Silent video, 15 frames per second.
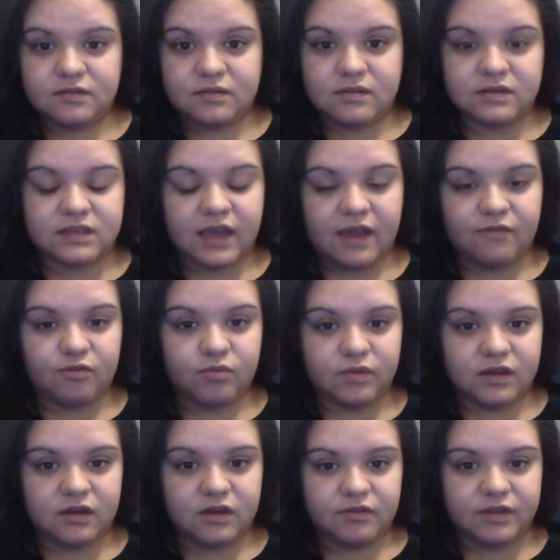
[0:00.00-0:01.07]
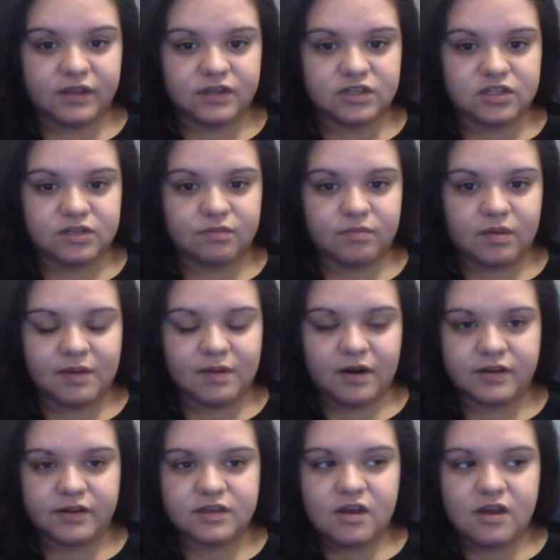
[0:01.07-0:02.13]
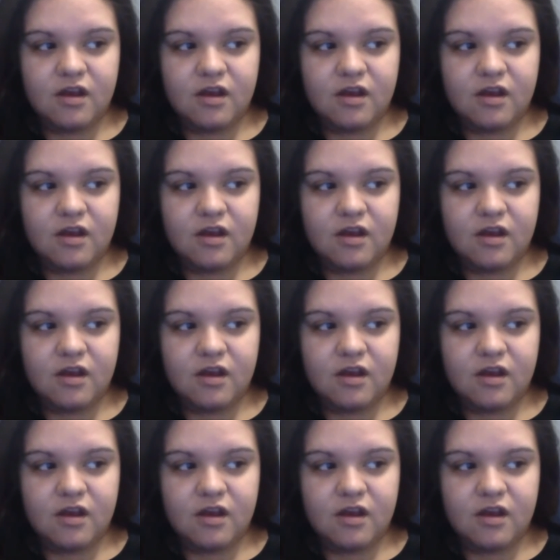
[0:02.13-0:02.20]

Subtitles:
because I have a really good relationship with my parents,